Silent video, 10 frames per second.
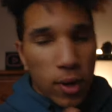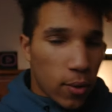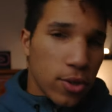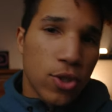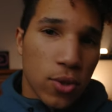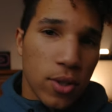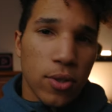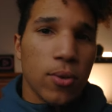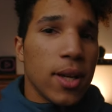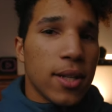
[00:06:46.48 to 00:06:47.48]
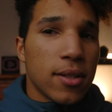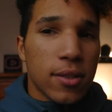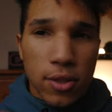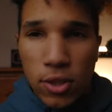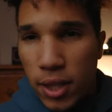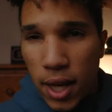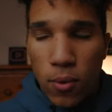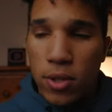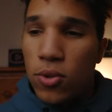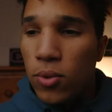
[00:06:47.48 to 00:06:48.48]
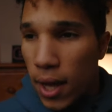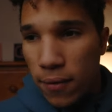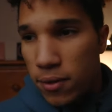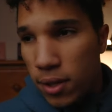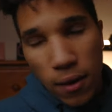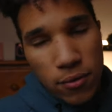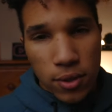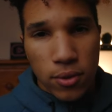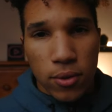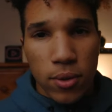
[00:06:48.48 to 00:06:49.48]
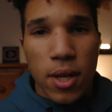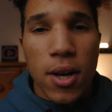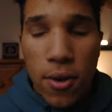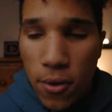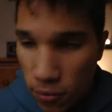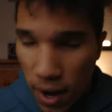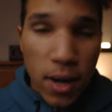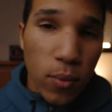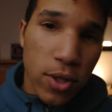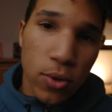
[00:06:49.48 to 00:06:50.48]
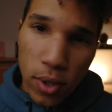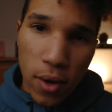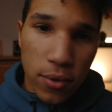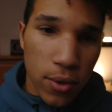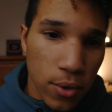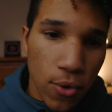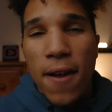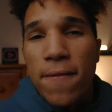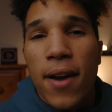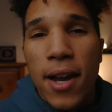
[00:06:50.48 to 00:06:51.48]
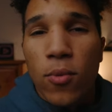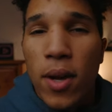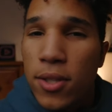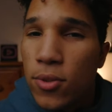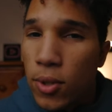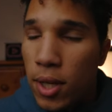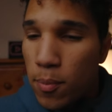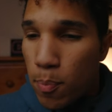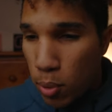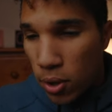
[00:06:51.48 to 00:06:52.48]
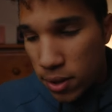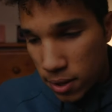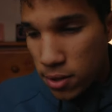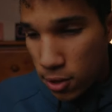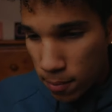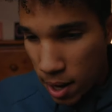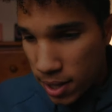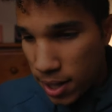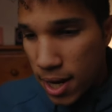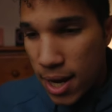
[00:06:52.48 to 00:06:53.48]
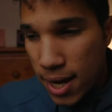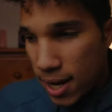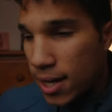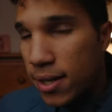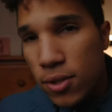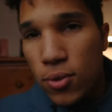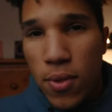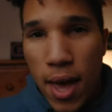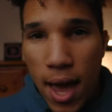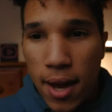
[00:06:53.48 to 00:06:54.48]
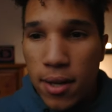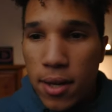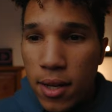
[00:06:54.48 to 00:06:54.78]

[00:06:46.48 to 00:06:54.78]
what I want you to do is look at what you love to do, find what you love to do, and find ways you can put your money into that